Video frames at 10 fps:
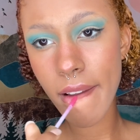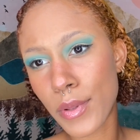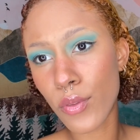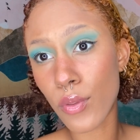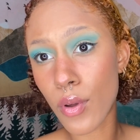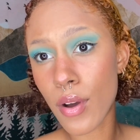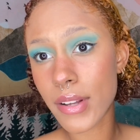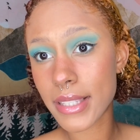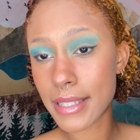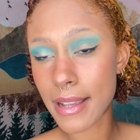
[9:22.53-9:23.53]
A long
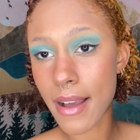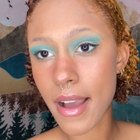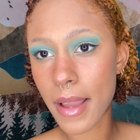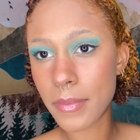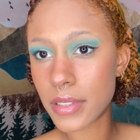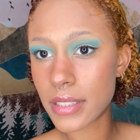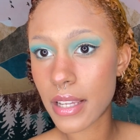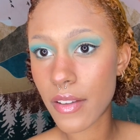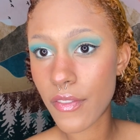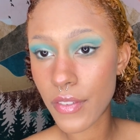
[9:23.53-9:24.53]
time since
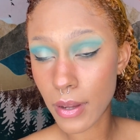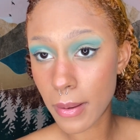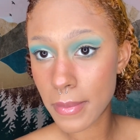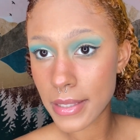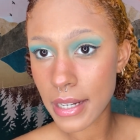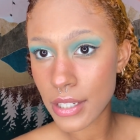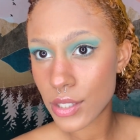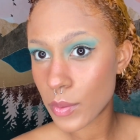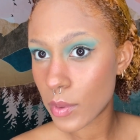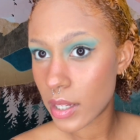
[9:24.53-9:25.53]
I filmed, and I
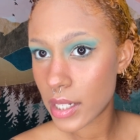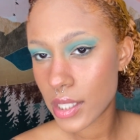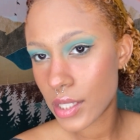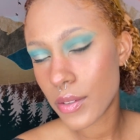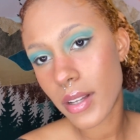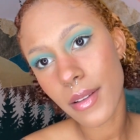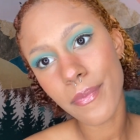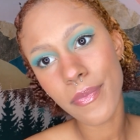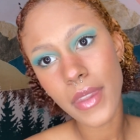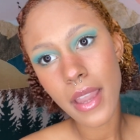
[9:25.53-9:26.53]
just wanted to
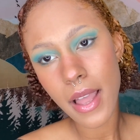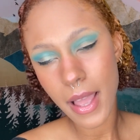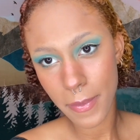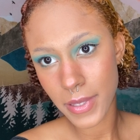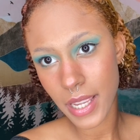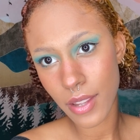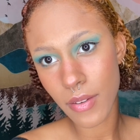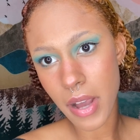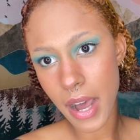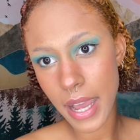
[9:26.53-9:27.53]
update you
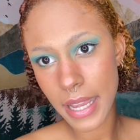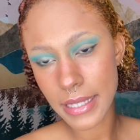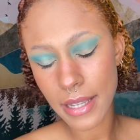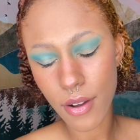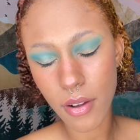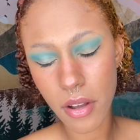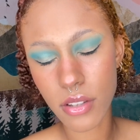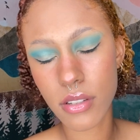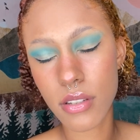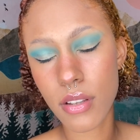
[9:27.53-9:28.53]
guys. I
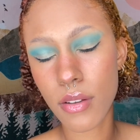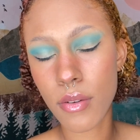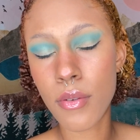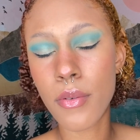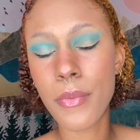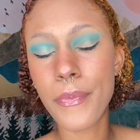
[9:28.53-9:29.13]
also